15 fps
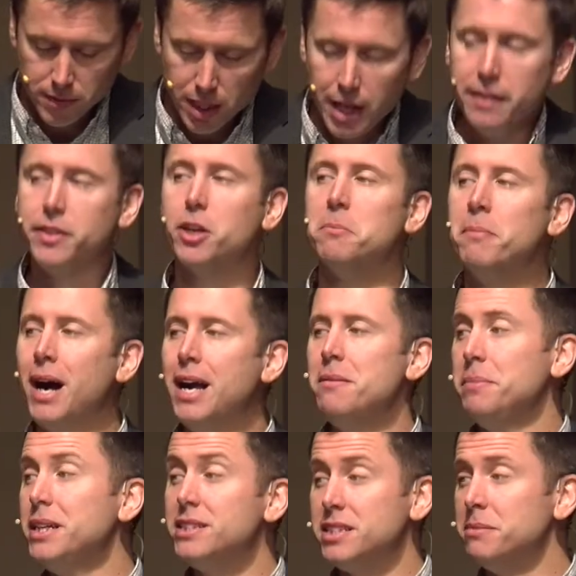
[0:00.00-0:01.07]
and there
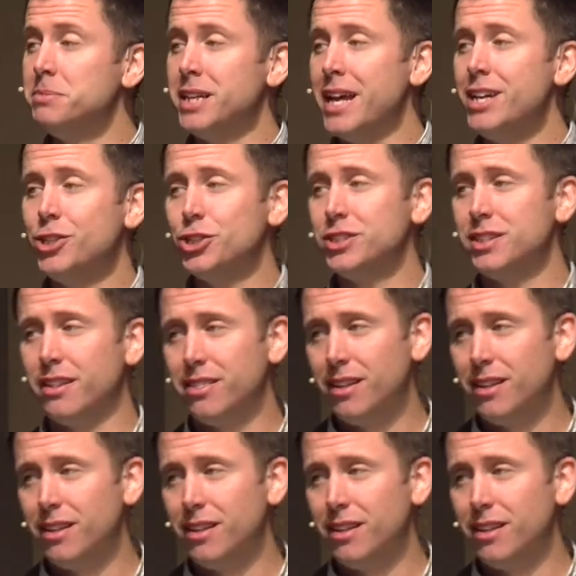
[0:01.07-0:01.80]
might be a temptation to